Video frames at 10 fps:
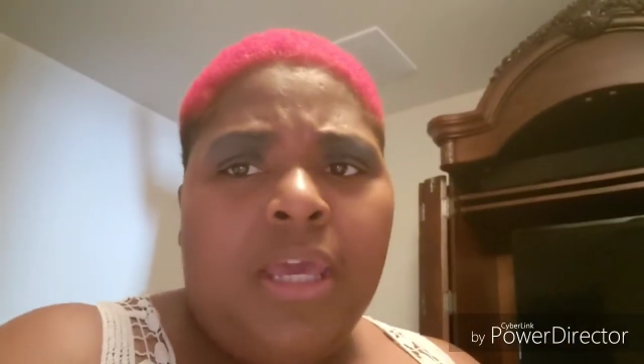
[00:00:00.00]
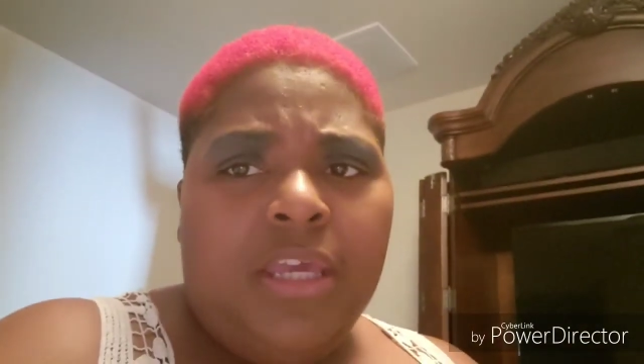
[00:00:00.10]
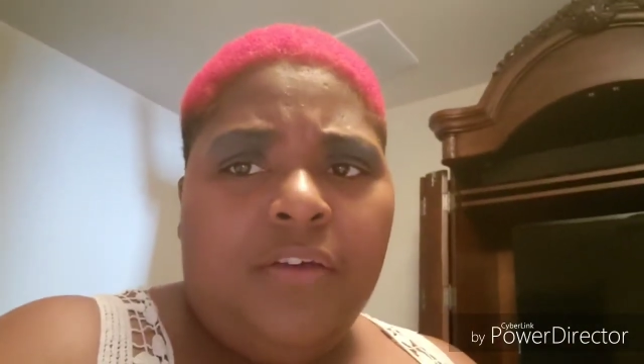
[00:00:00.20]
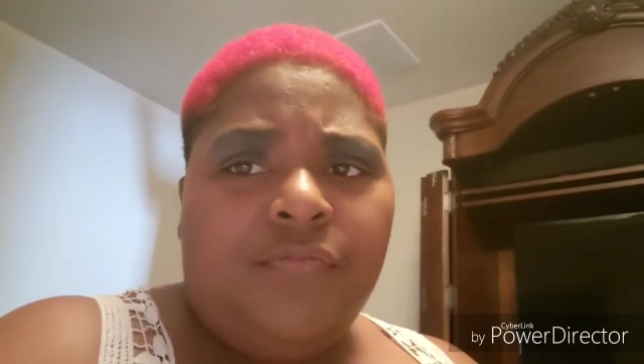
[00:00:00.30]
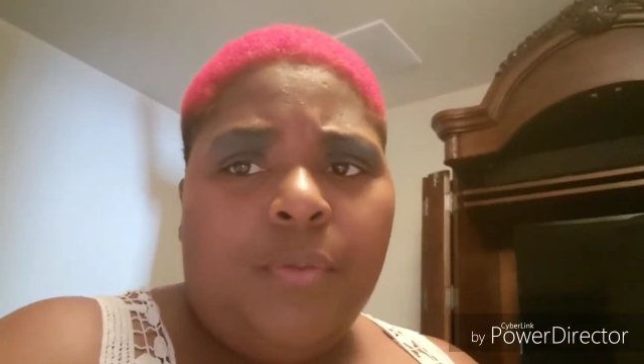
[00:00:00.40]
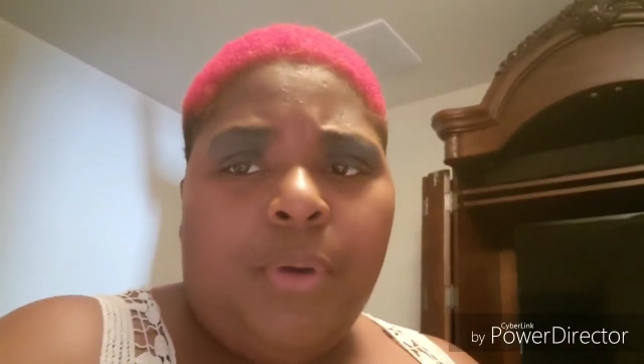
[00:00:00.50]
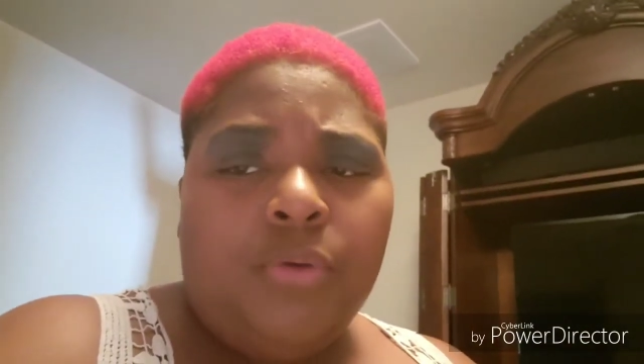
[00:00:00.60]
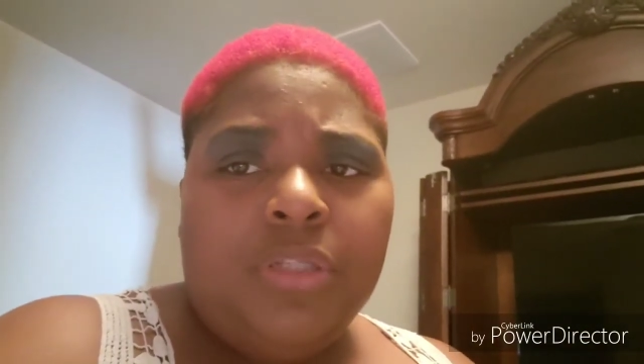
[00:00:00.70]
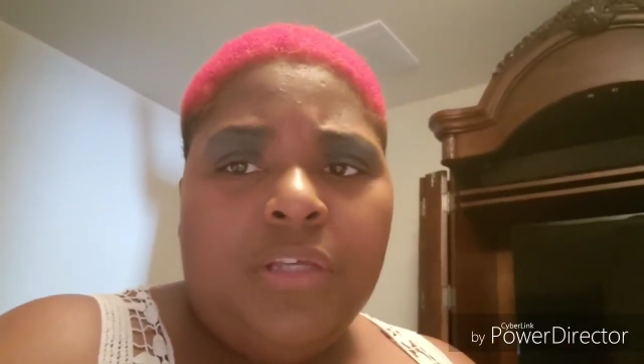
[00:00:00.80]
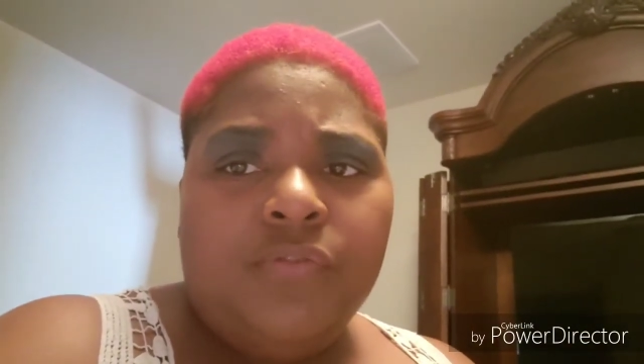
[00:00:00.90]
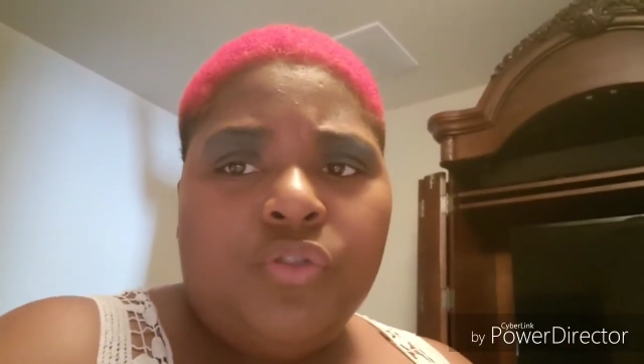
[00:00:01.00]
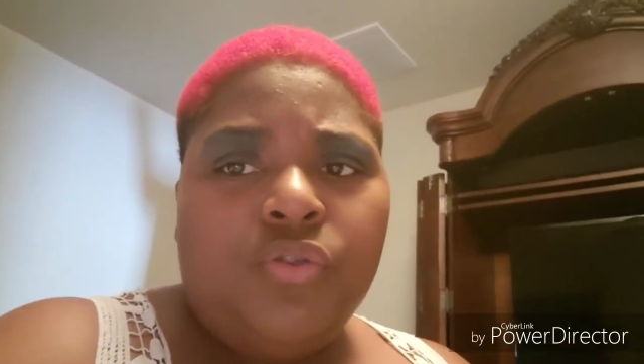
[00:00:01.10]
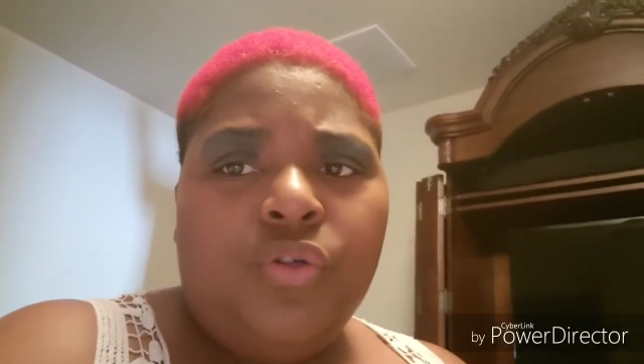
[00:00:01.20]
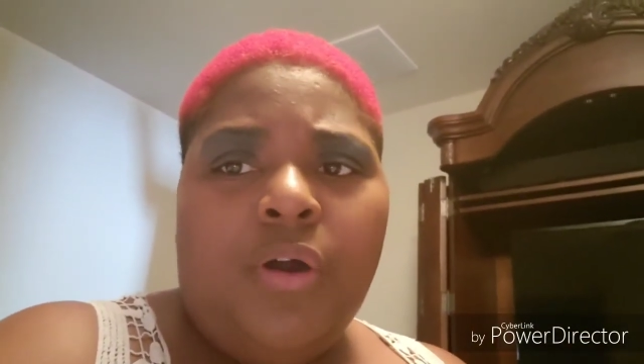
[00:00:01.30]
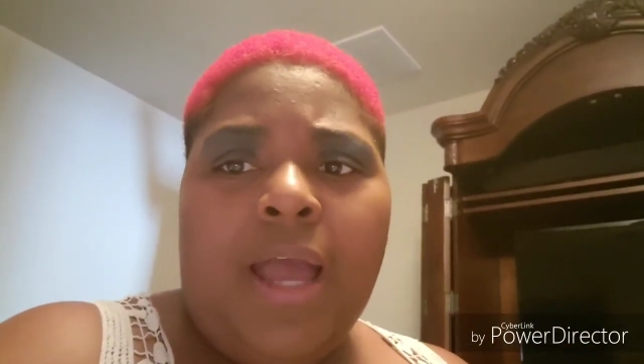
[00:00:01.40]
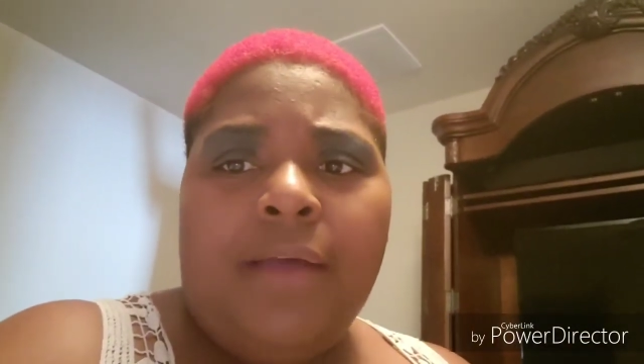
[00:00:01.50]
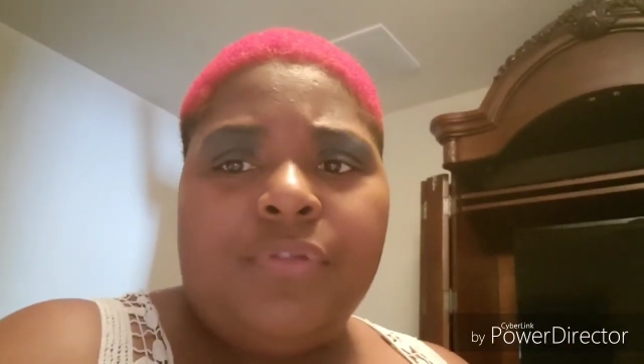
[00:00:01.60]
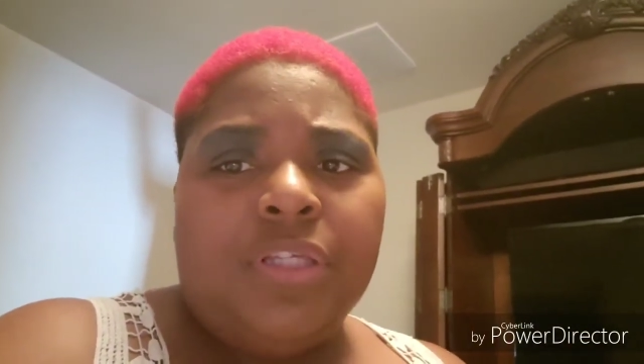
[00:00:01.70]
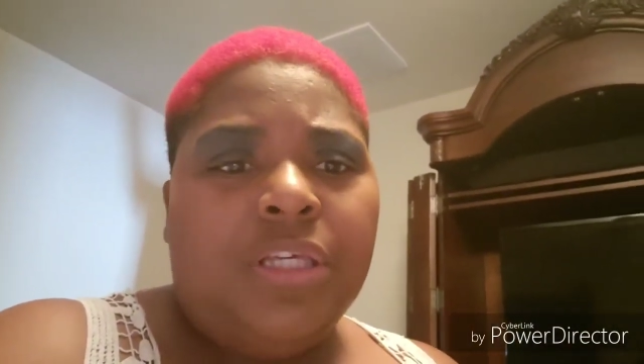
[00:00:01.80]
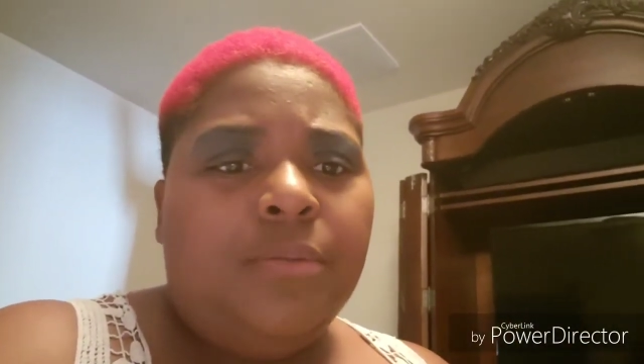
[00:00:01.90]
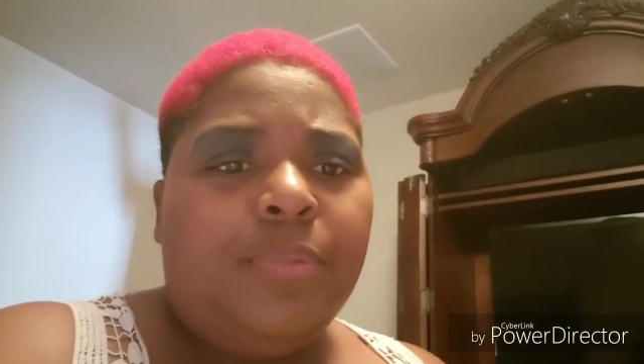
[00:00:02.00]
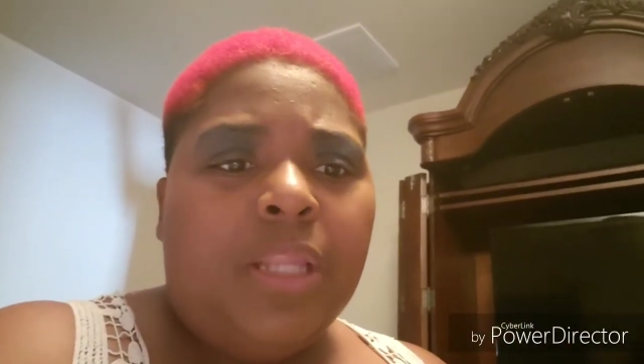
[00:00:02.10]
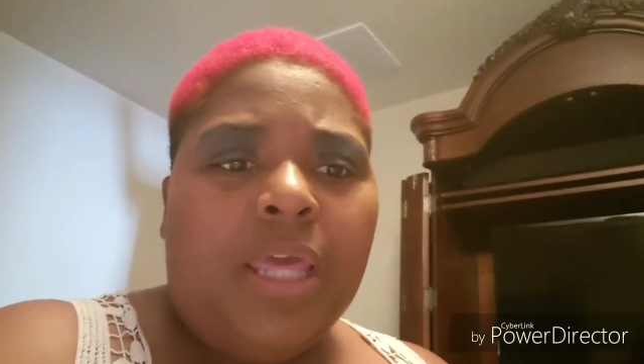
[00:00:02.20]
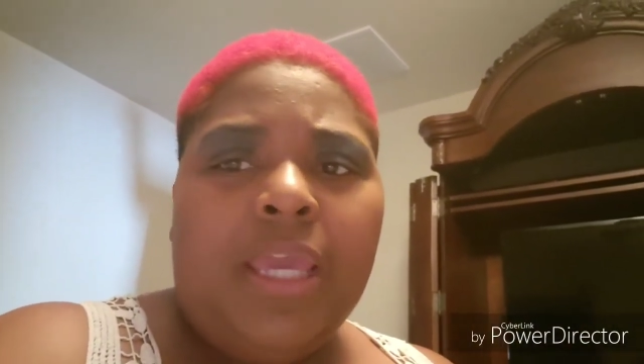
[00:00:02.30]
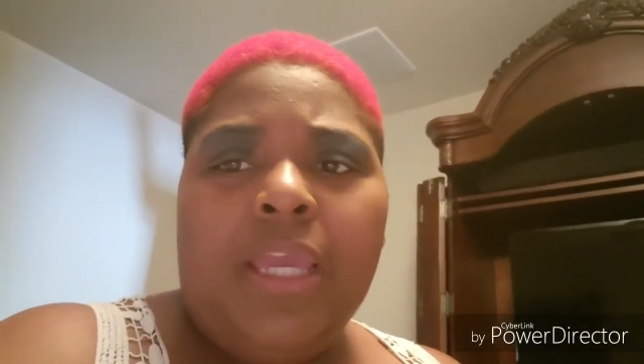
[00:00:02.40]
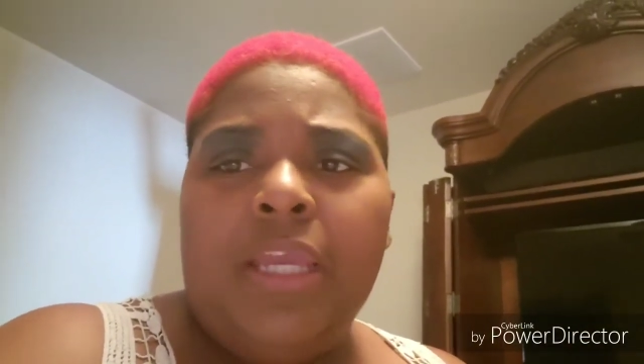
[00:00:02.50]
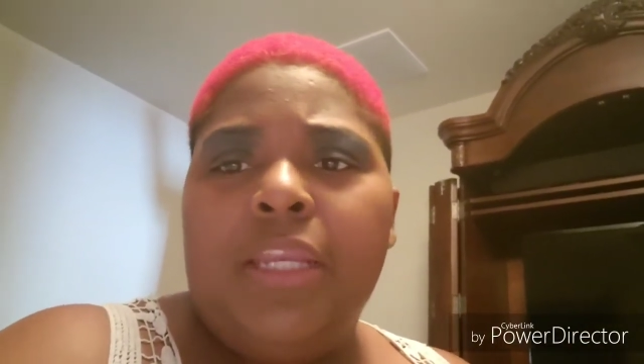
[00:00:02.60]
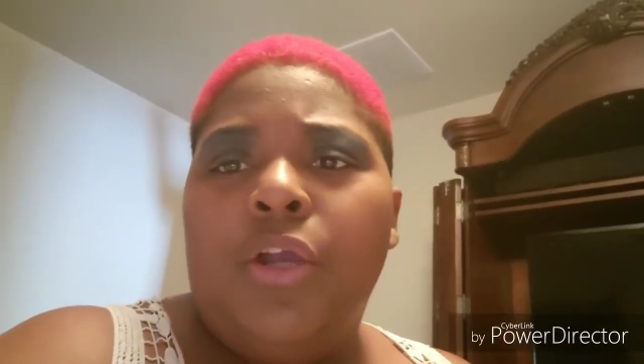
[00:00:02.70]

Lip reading: if the boat leaves you, you'll have to get a plane